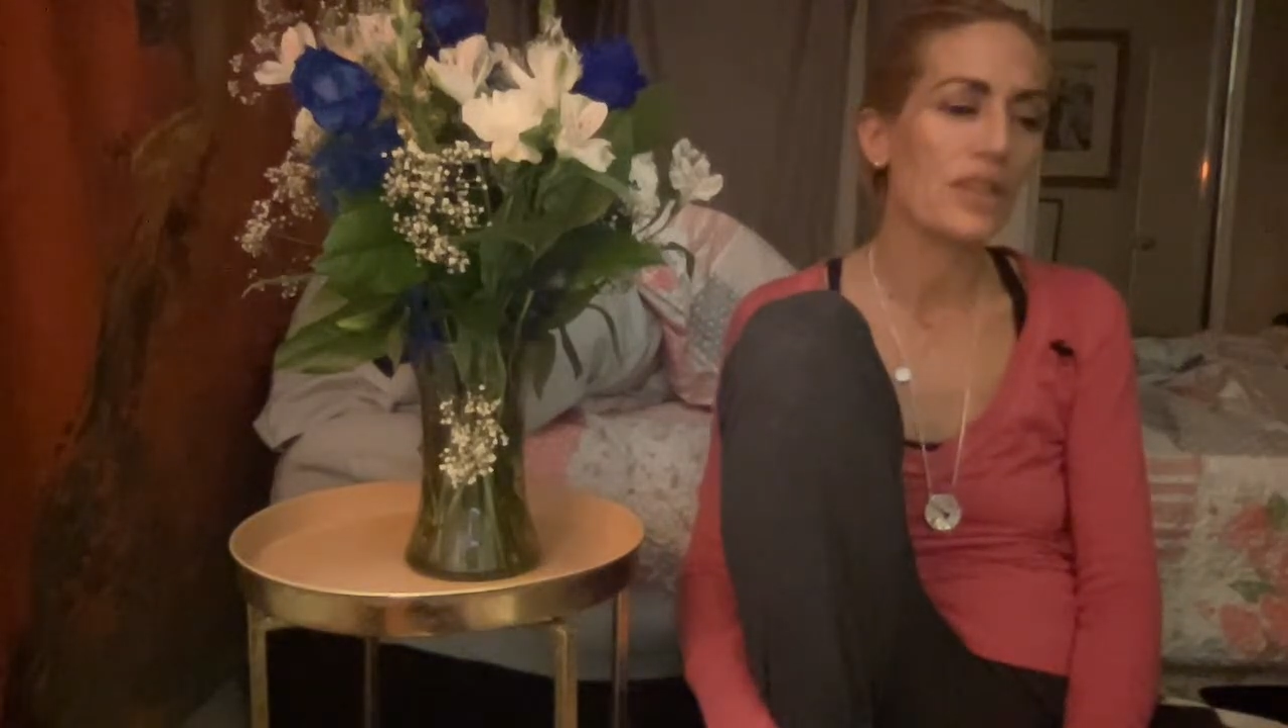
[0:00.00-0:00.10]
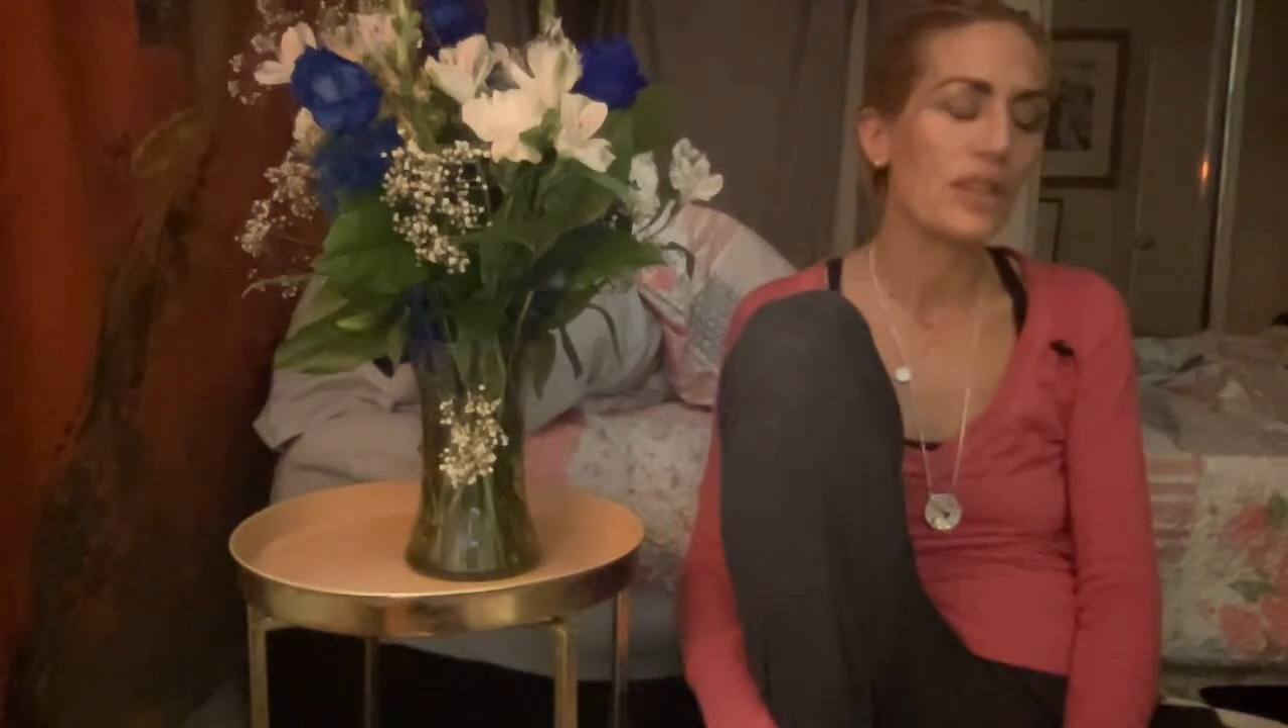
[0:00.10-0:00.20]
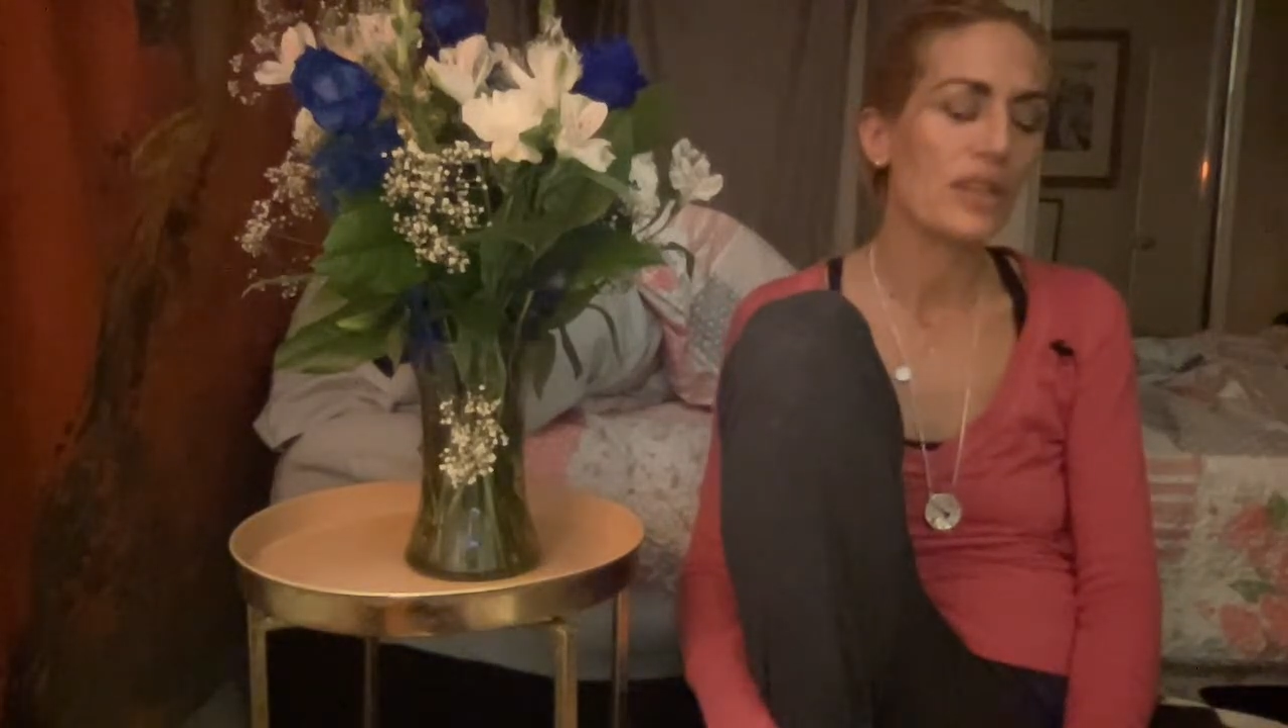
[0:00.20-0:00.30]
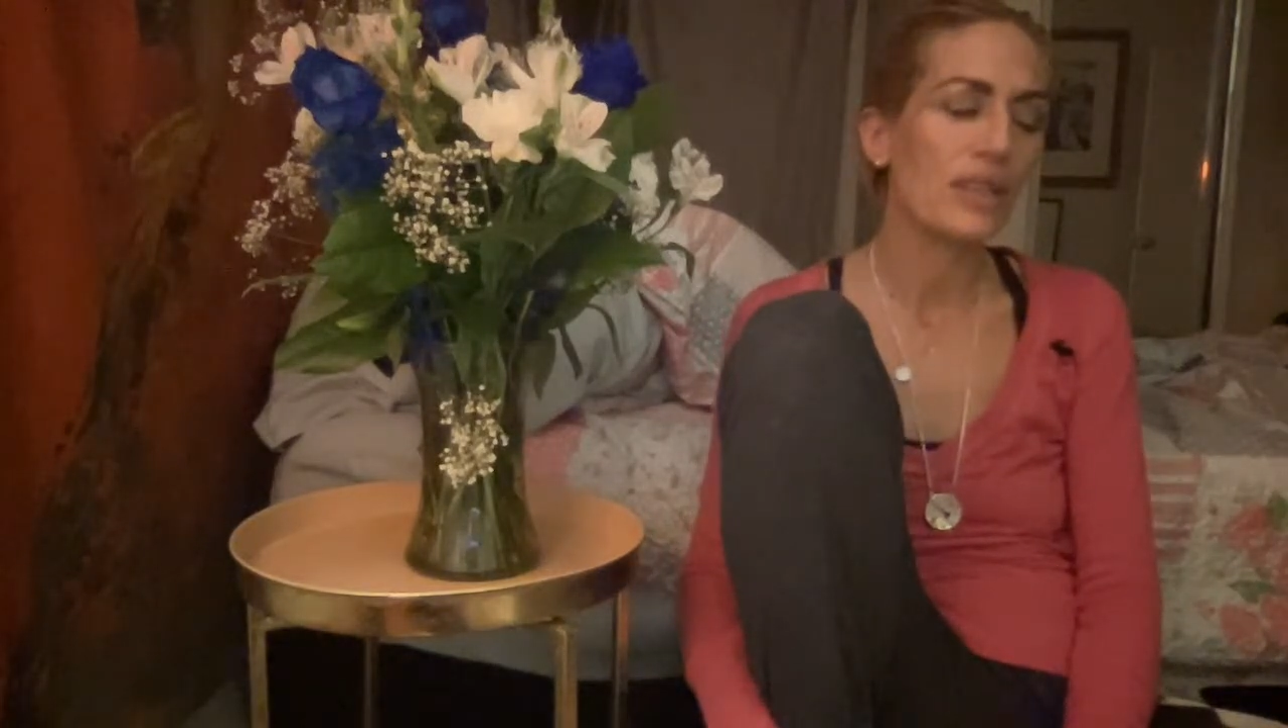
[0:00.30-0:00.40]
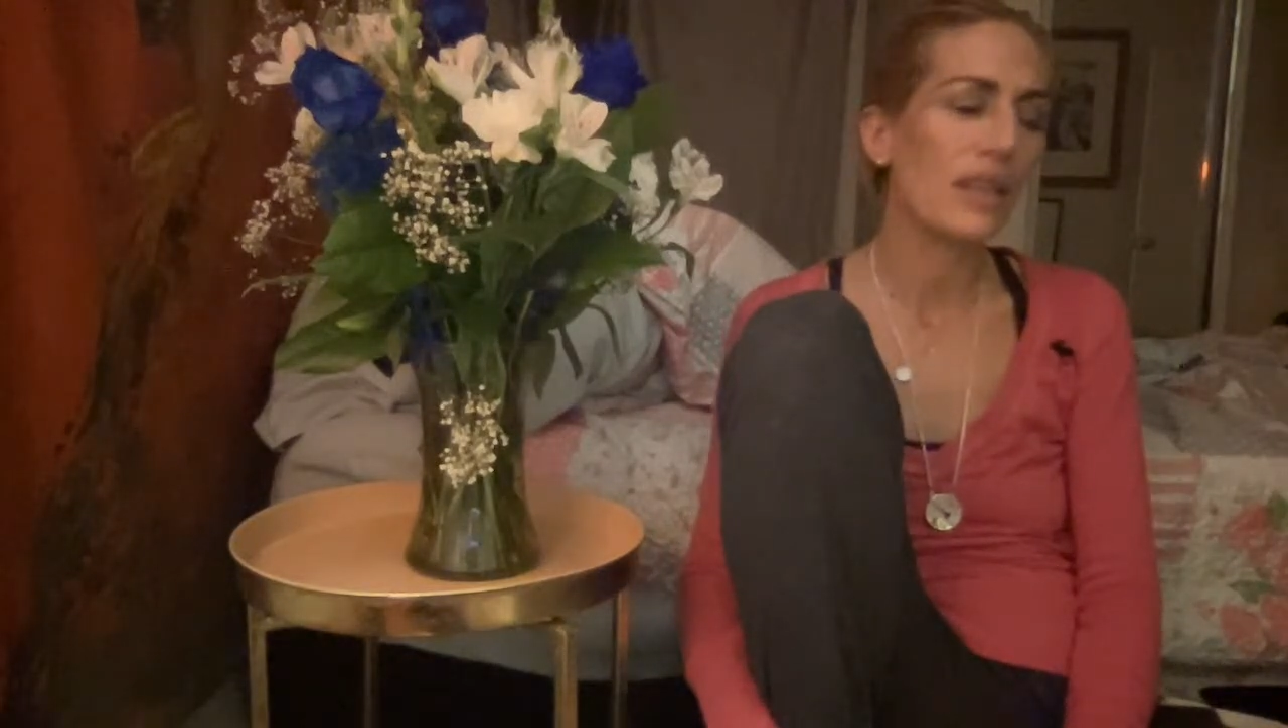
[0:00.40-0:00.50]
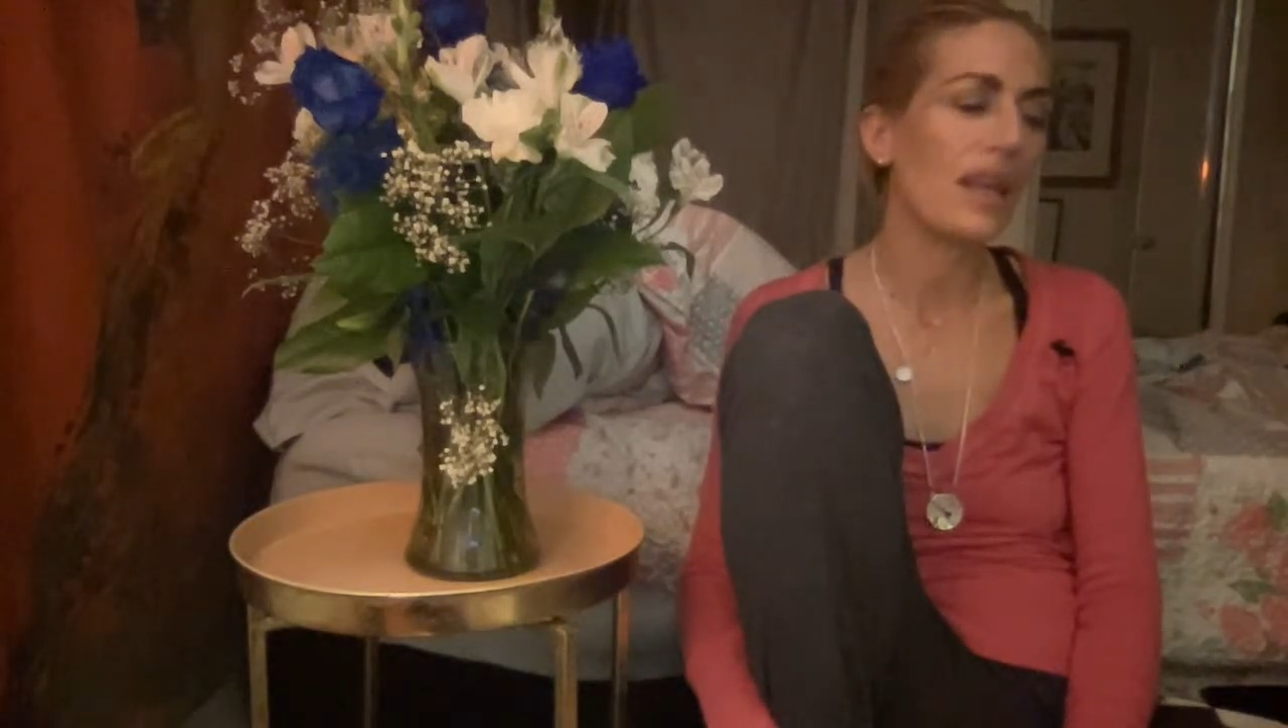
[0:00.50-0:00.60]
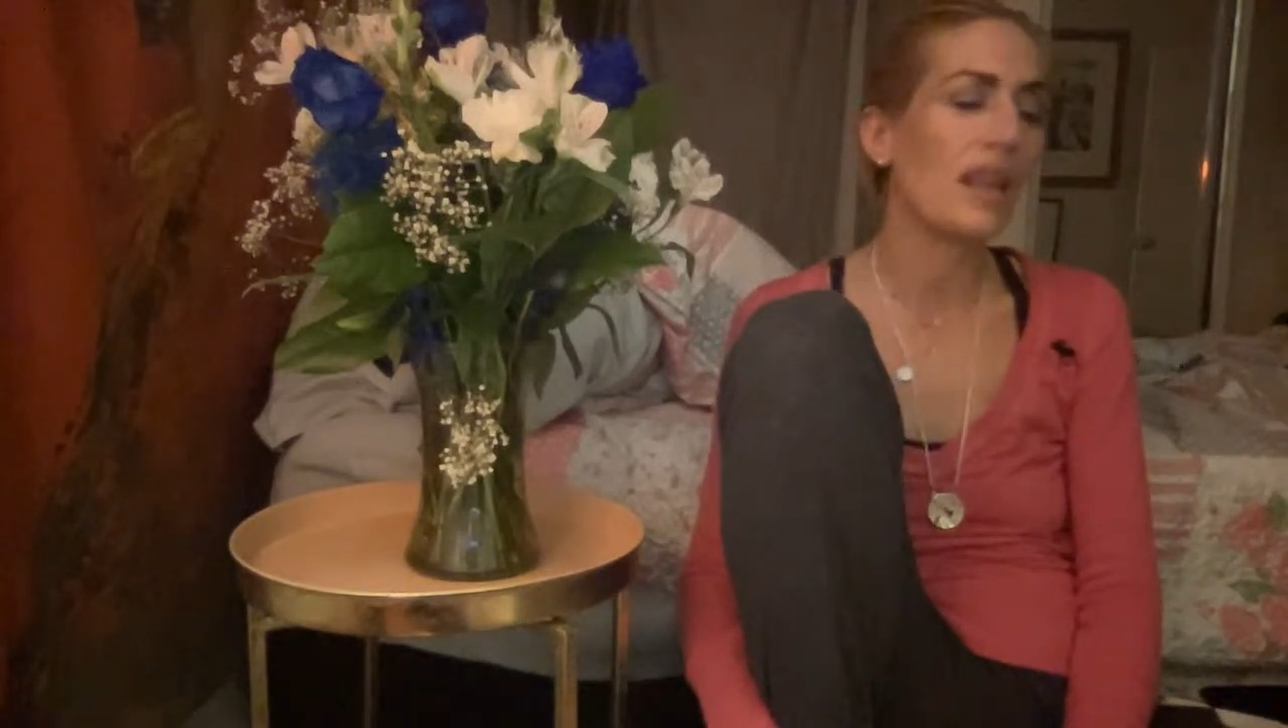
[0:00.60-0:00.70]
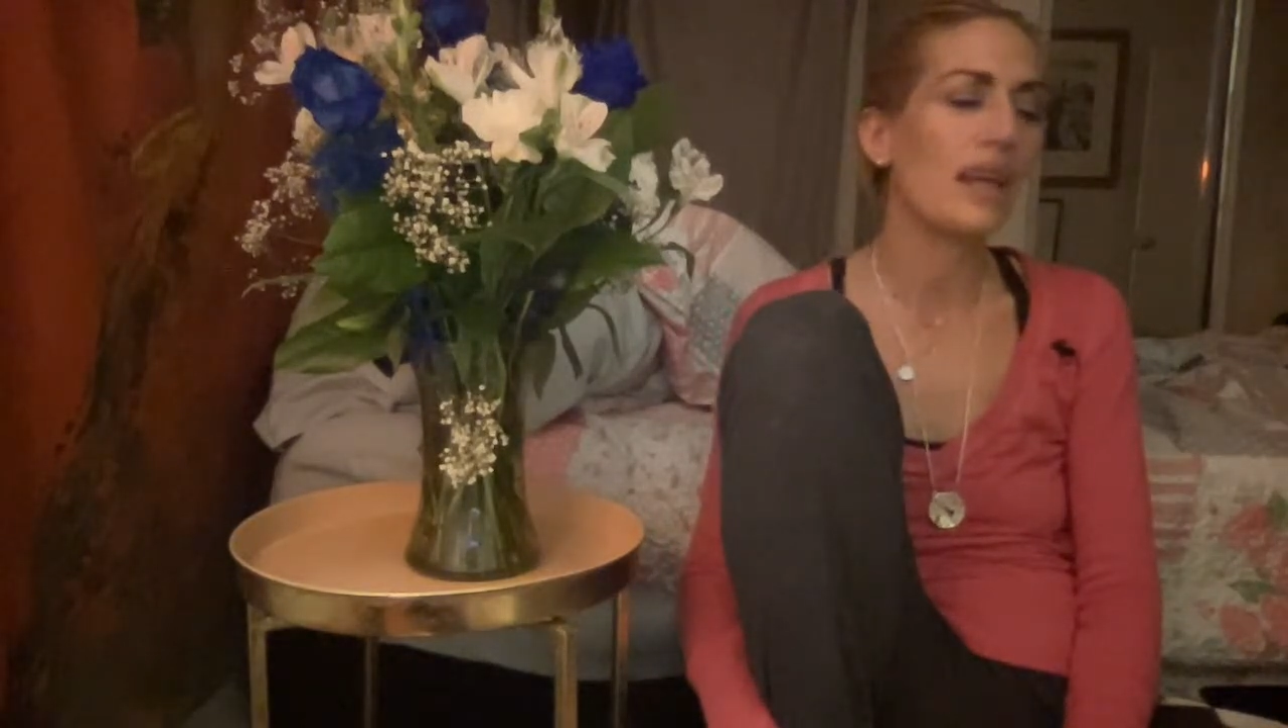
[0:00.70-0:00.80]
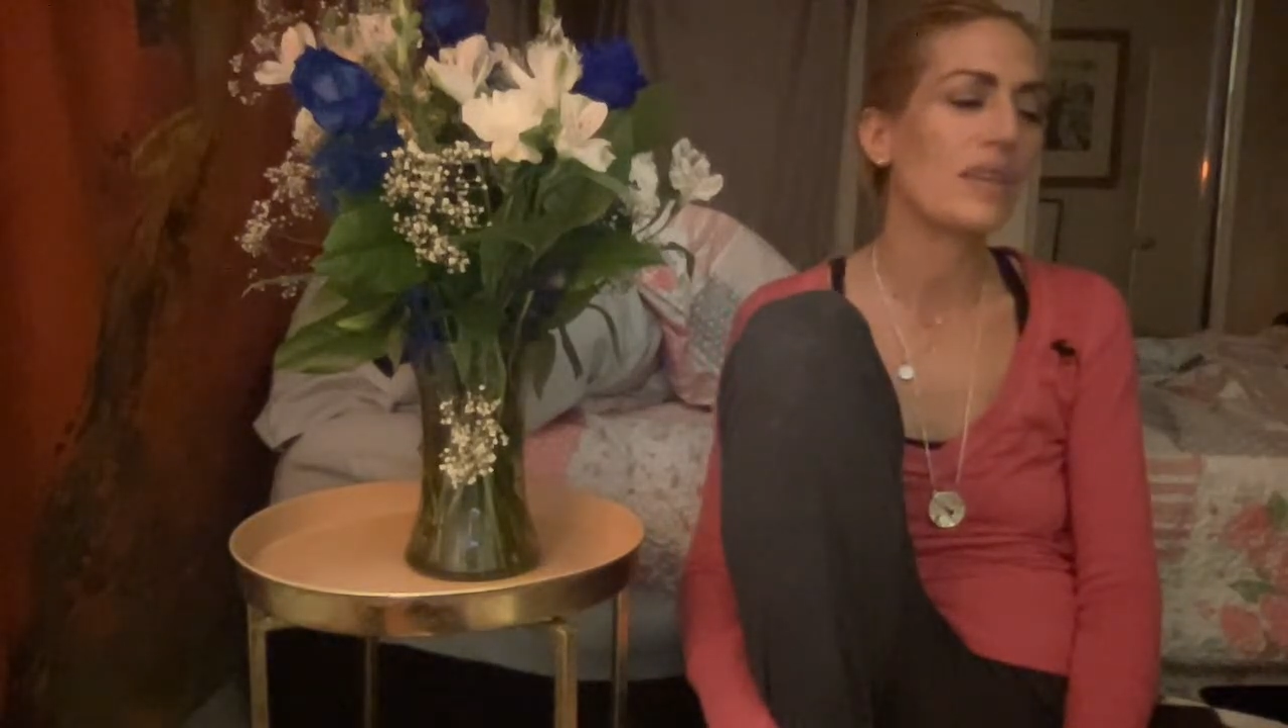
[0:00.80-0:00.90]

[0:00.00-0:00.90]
And lately,